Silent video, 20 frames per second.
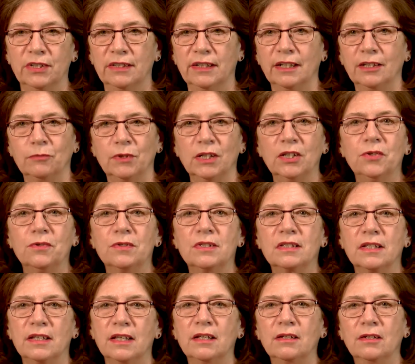that what you
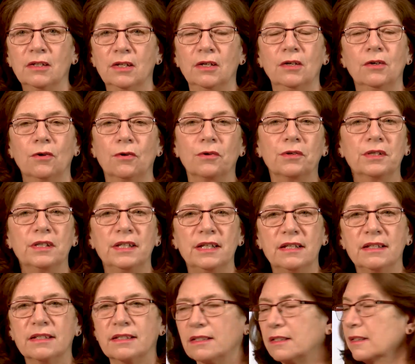see on
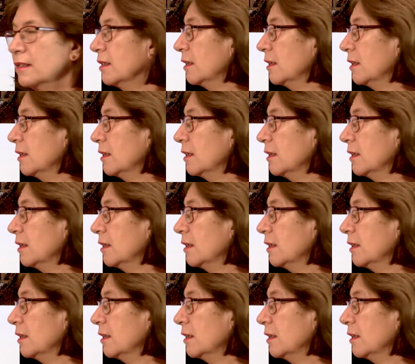these